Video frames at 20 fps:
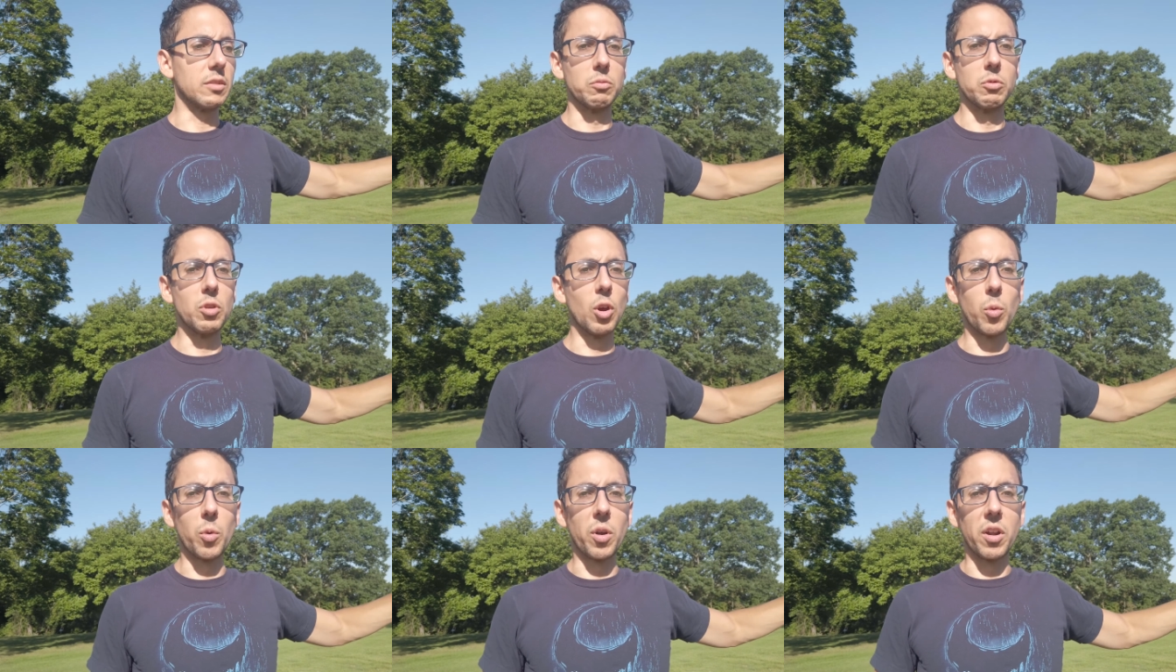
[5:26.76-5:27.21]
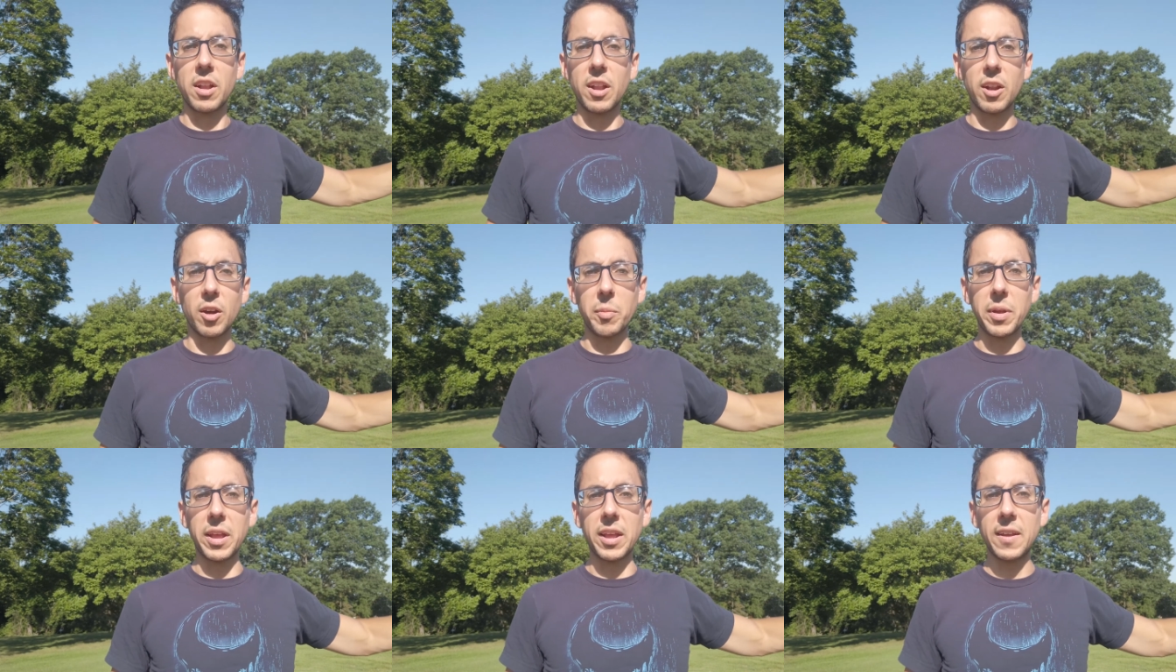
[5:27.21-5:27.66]
nowhere
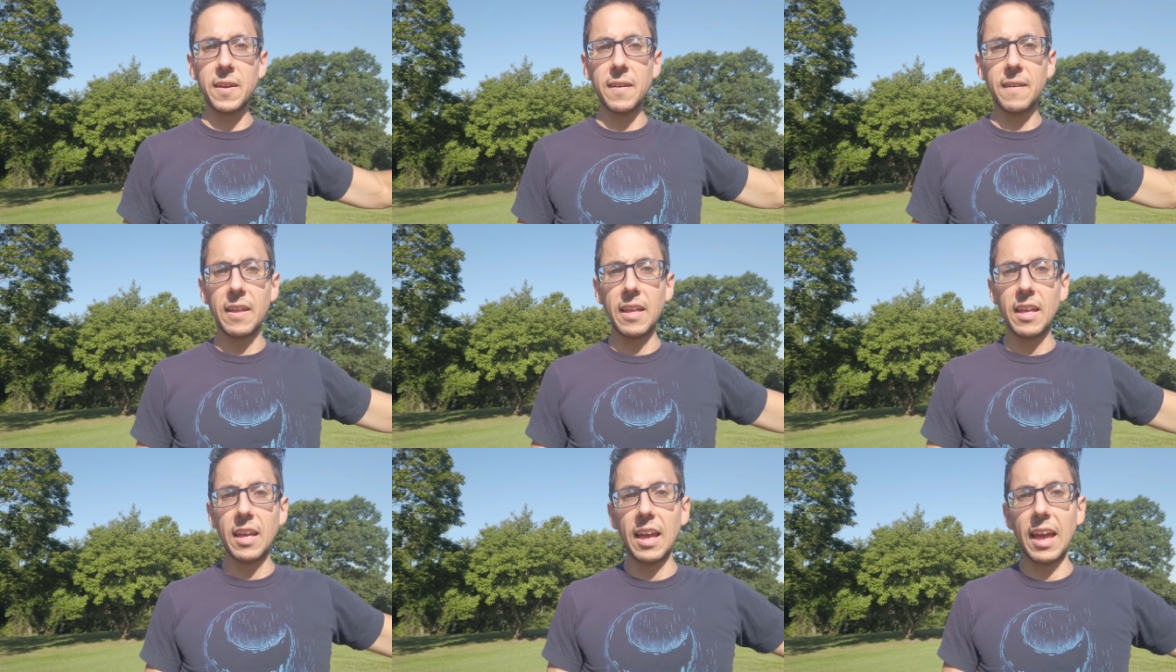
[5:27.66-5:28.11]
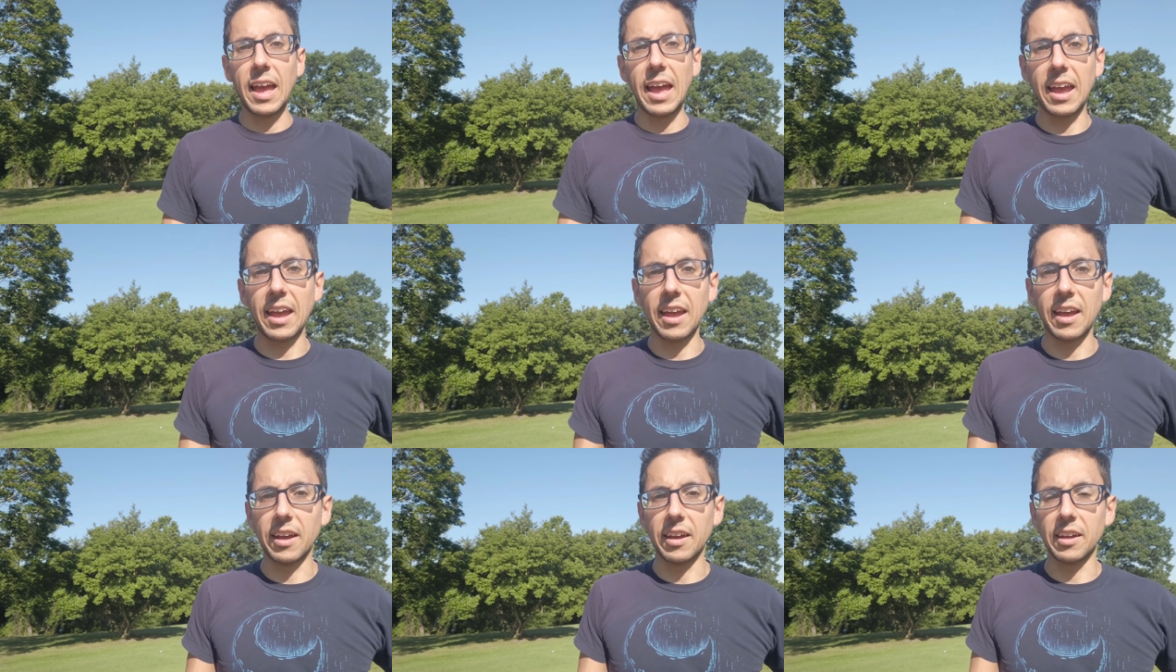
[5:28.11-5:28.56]
near me,
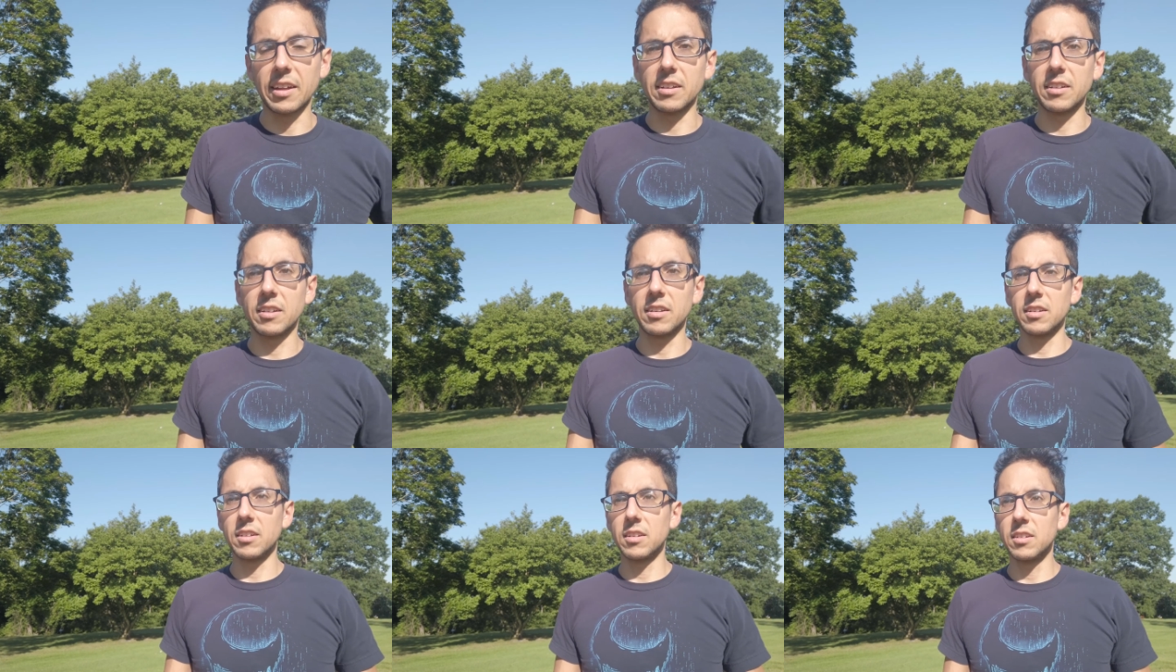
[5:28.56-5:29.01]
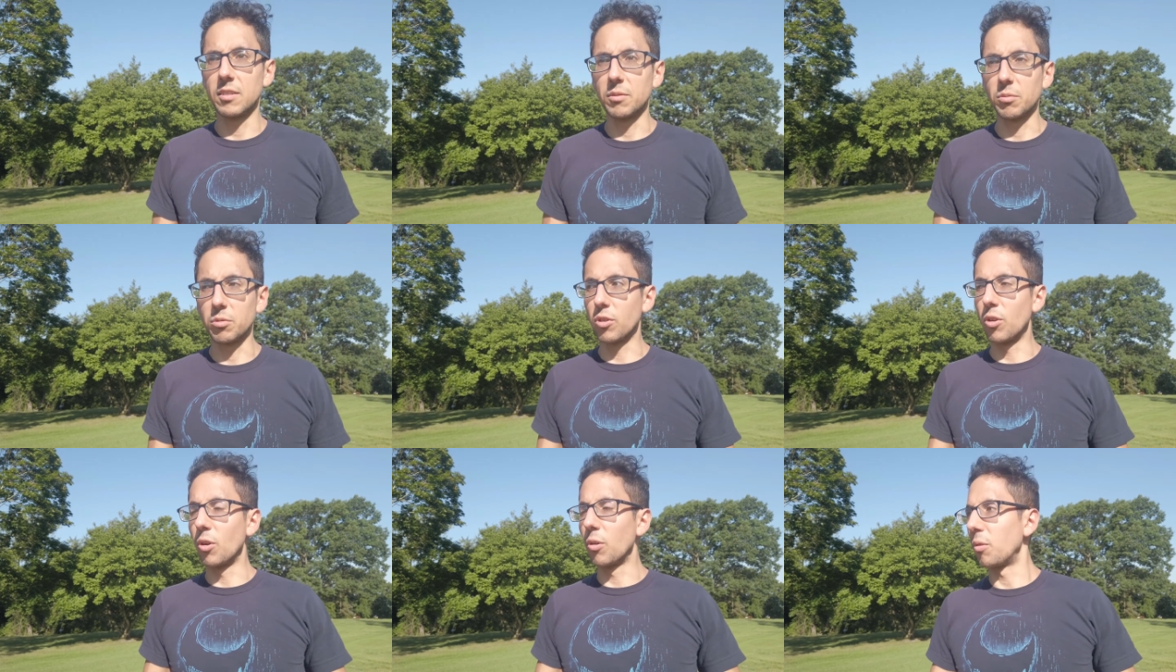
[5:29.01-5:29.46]
and there
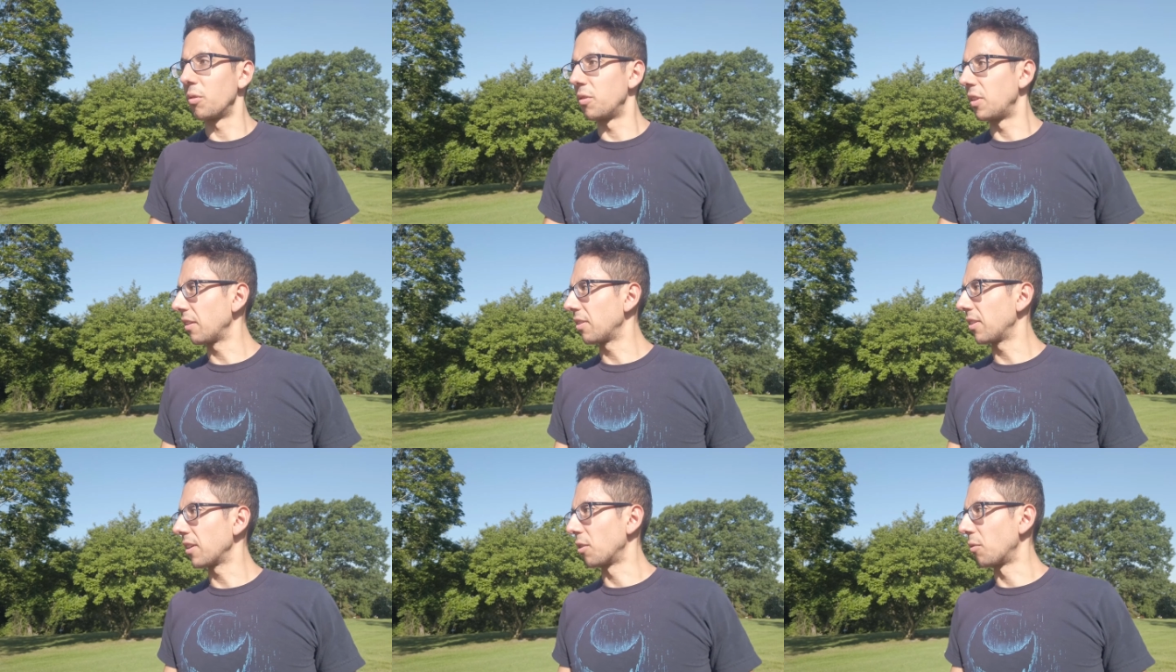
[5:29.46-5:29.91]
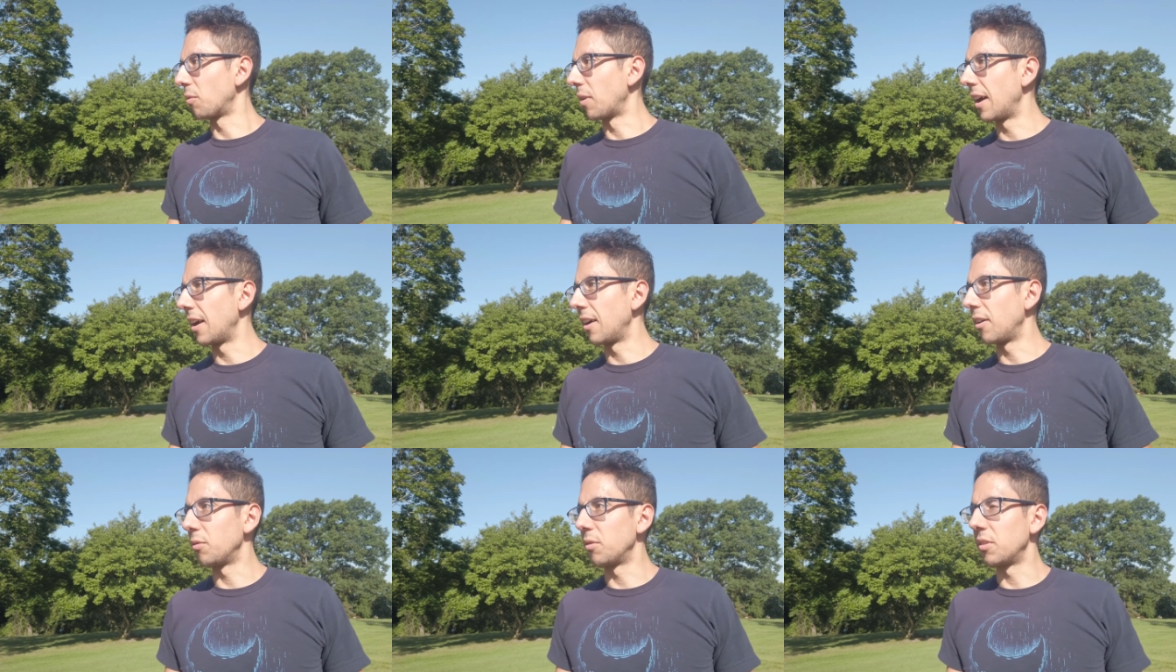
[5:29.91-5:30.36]
was nothing
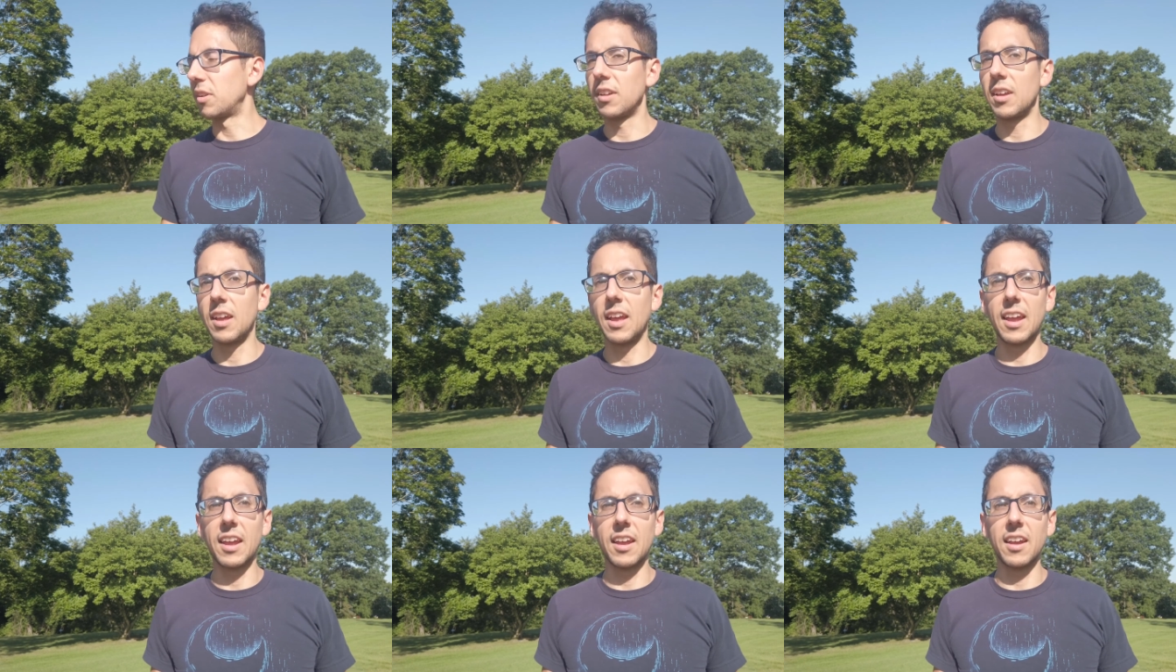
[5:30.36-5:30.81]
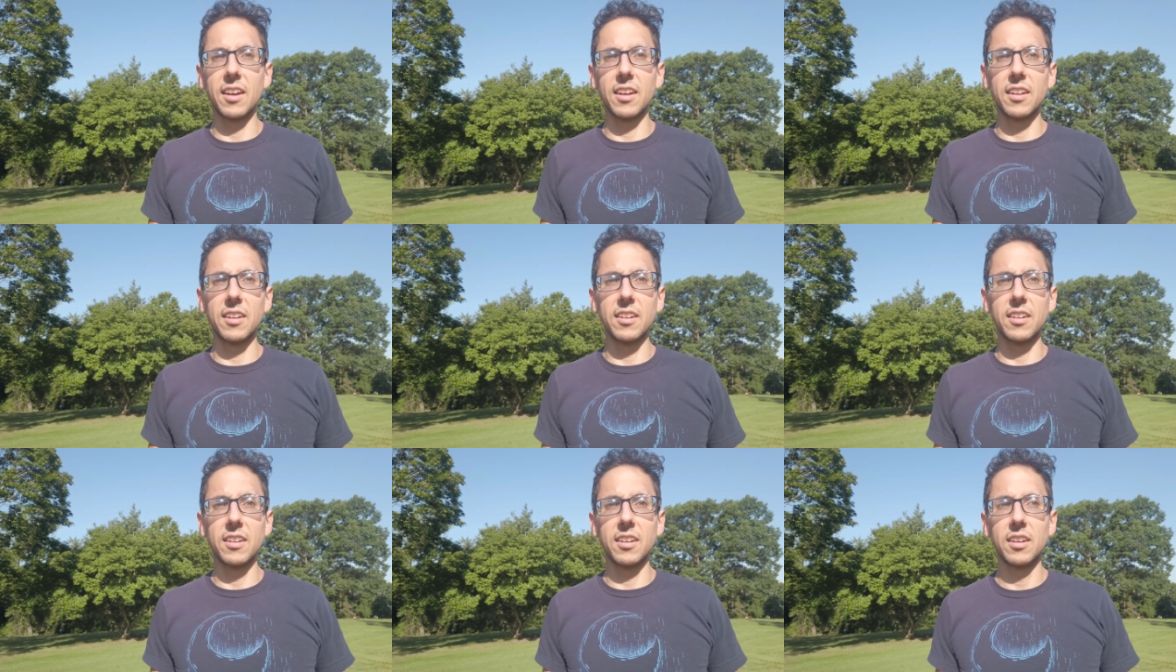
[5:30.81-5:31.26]
around,
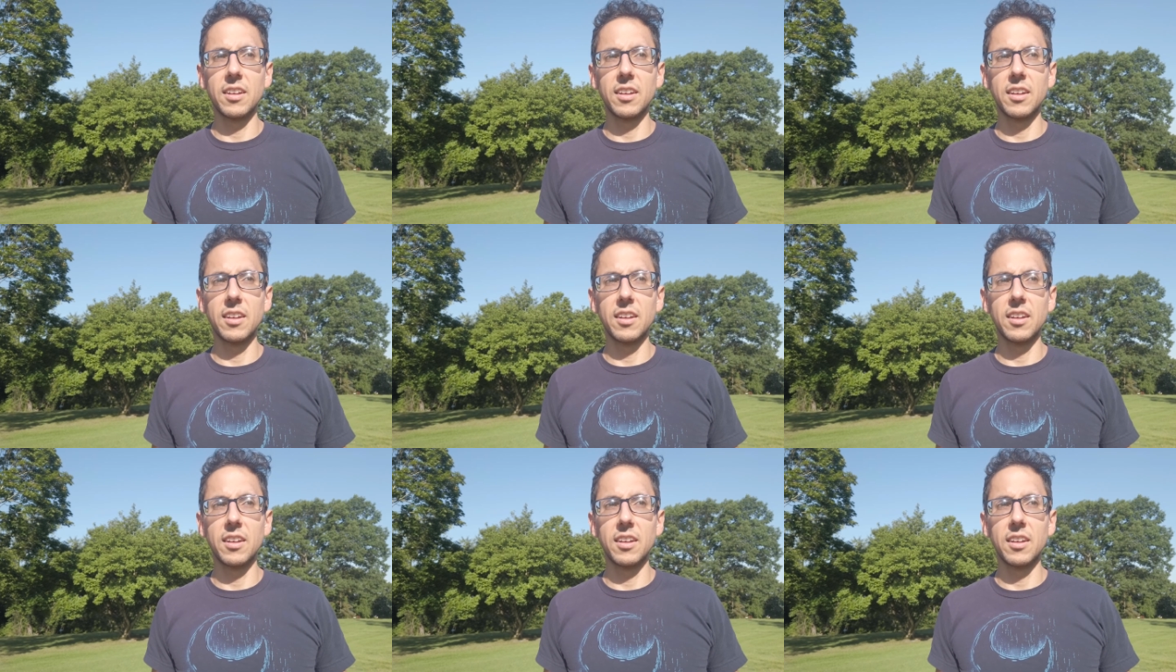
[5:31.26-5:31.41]
and